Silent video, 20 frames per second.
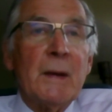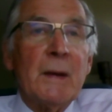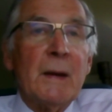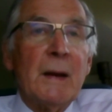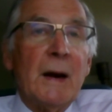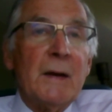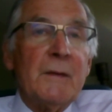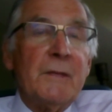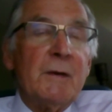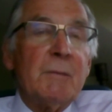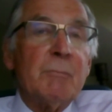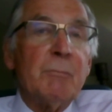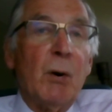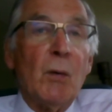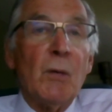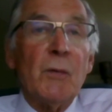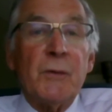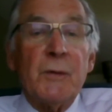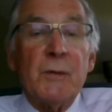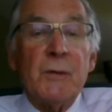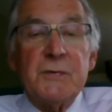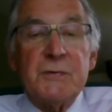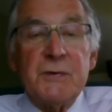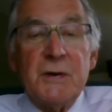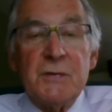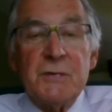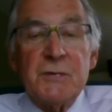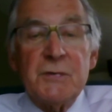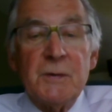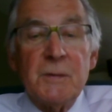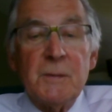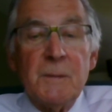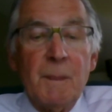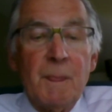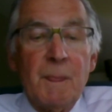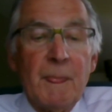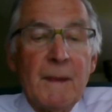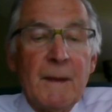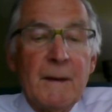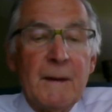I think both are essential,
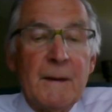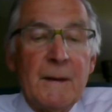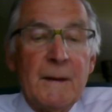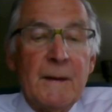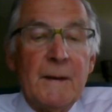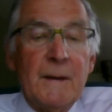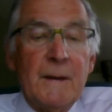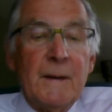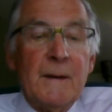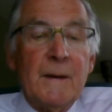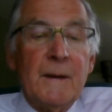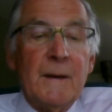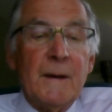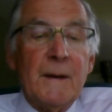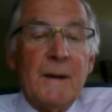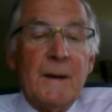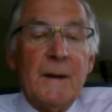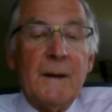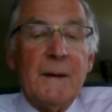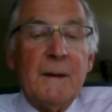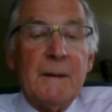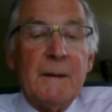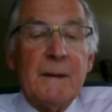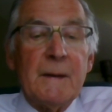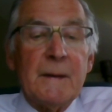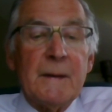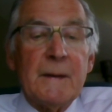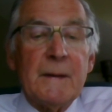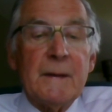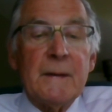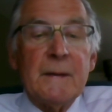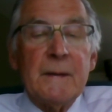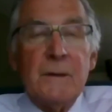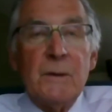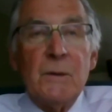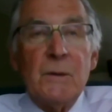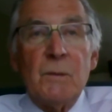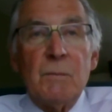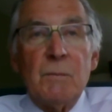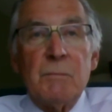
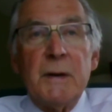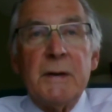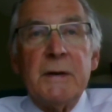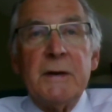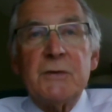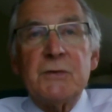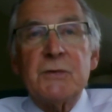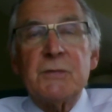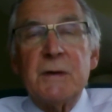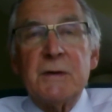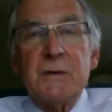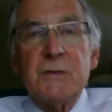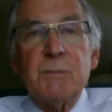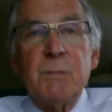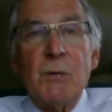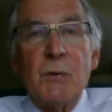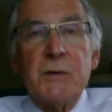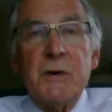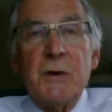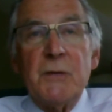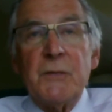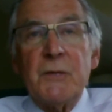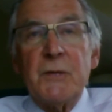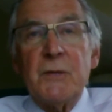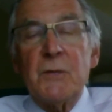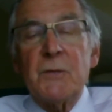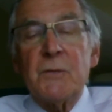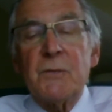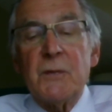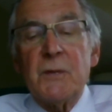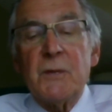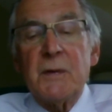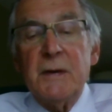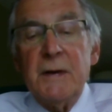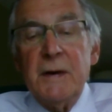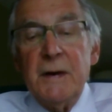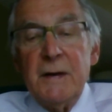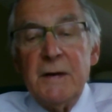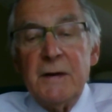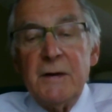but it's more difficult for a
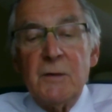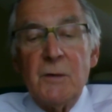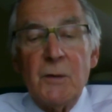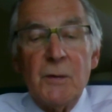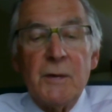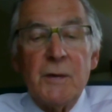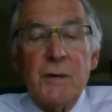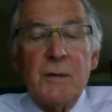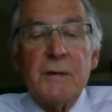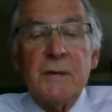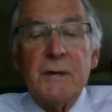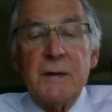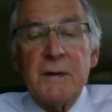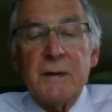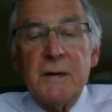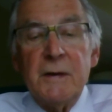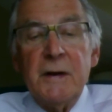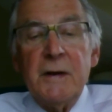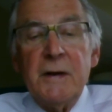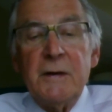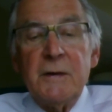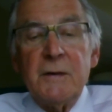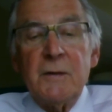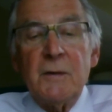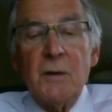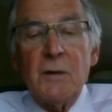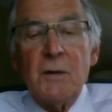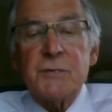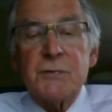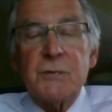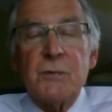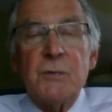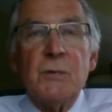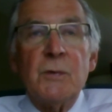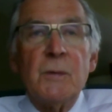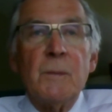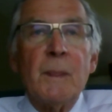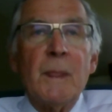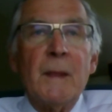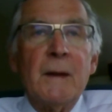Canadian lawyer in a Canadian law
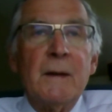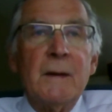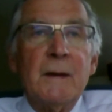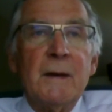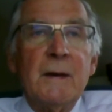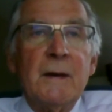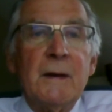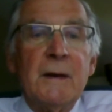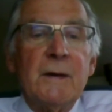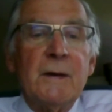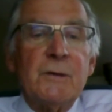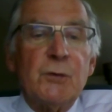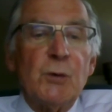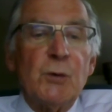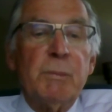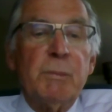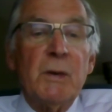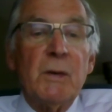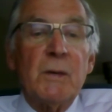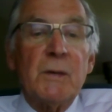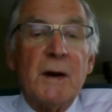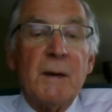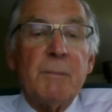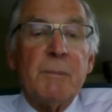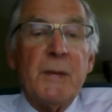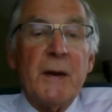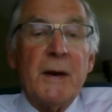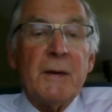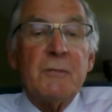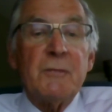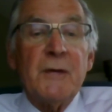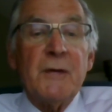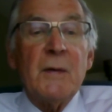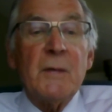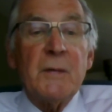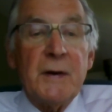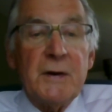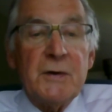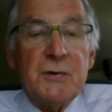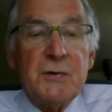school to build up that
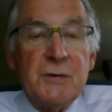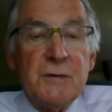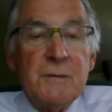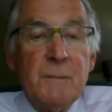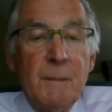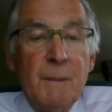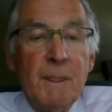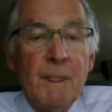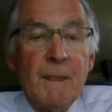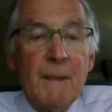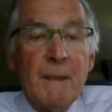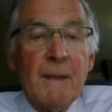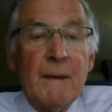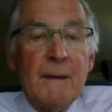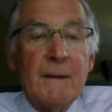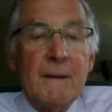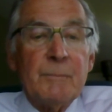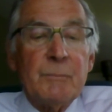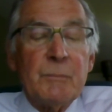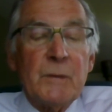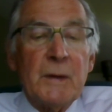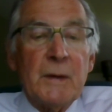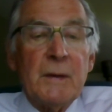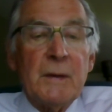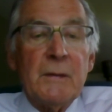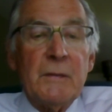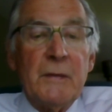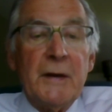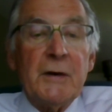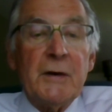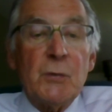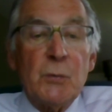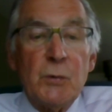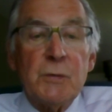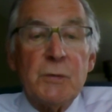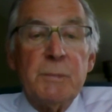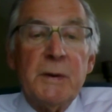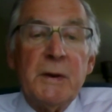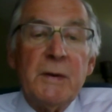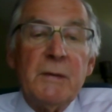foundation than it
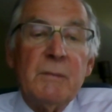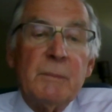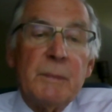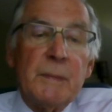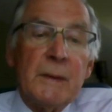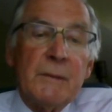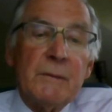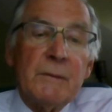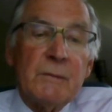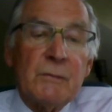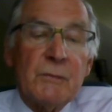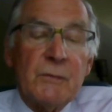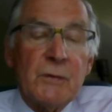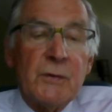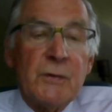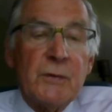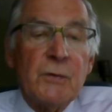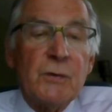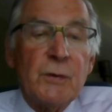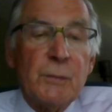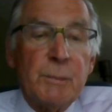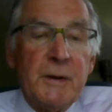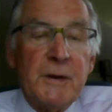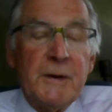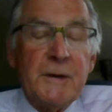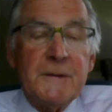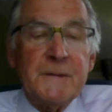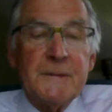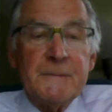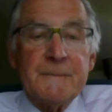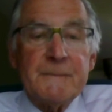would be for a European.